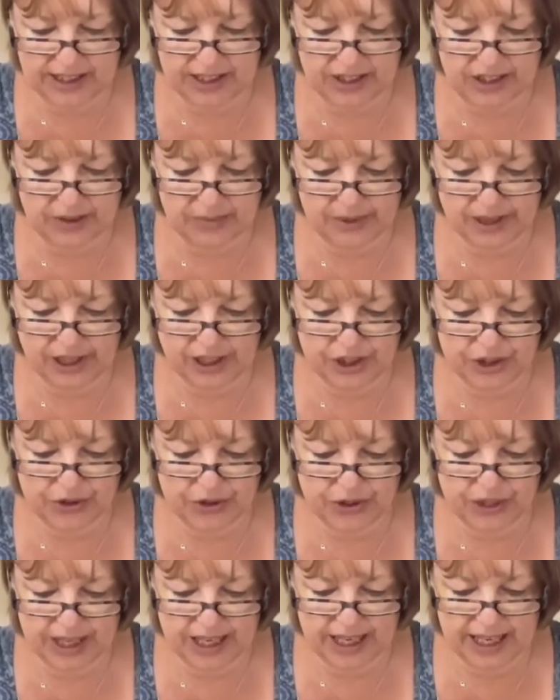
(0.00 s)
so you make sure
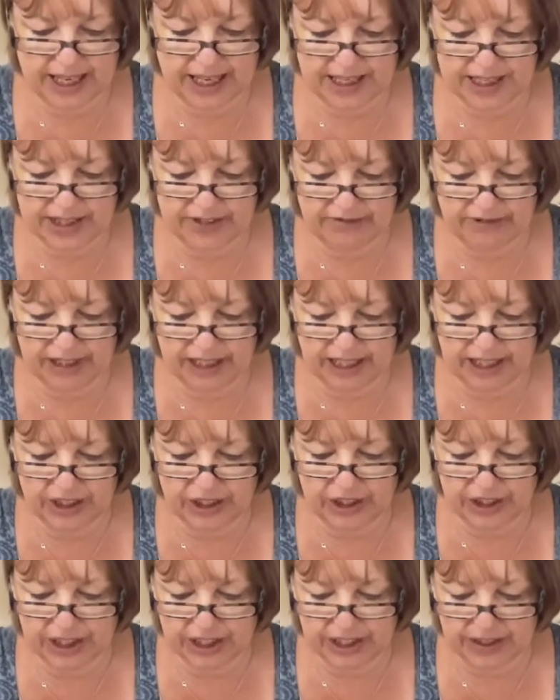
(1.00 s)
you get a really
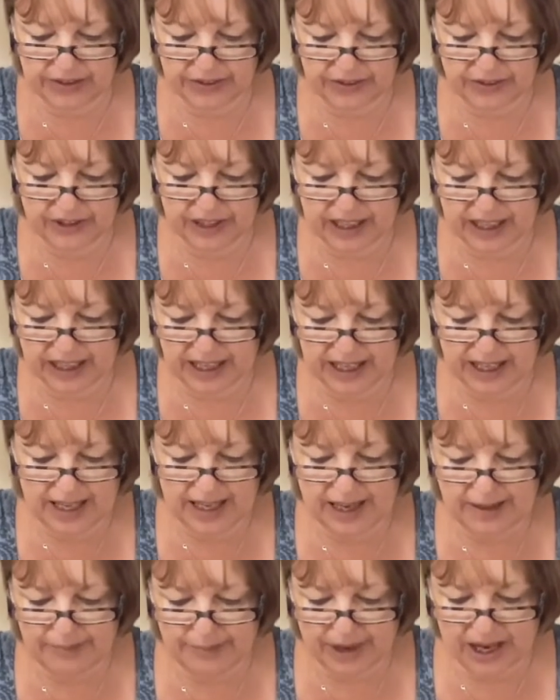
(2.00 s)
good
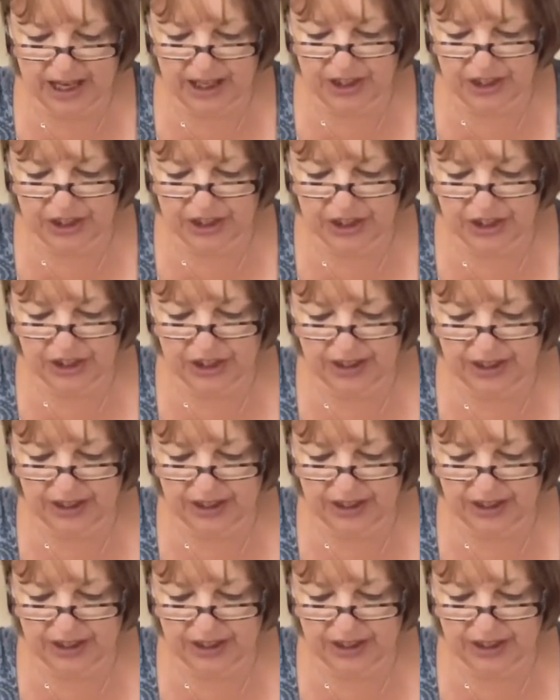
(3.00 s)
match.